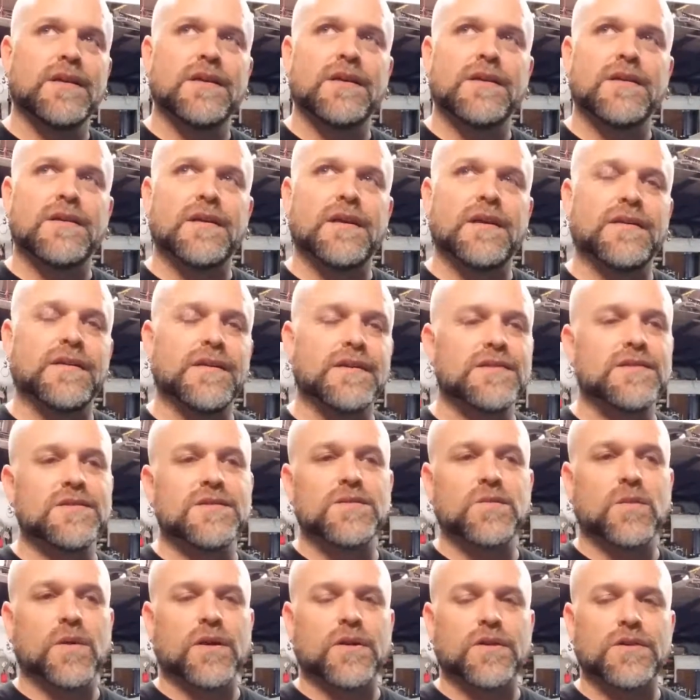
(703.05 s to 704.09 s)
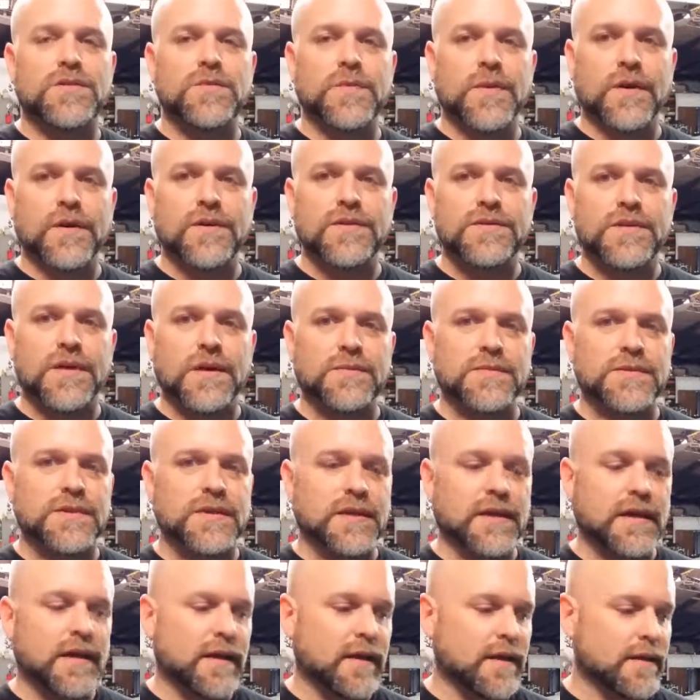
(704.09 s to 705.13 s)
this is where experience comes in
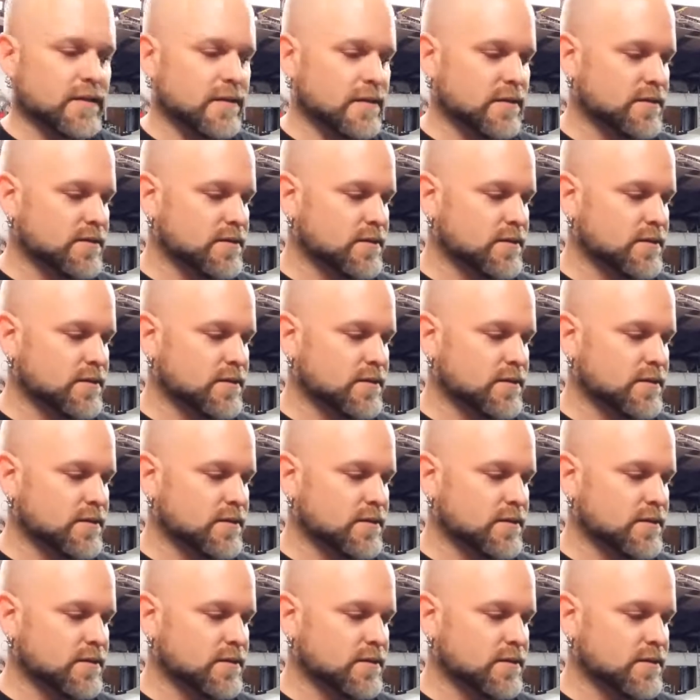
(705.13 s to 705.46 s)
handy.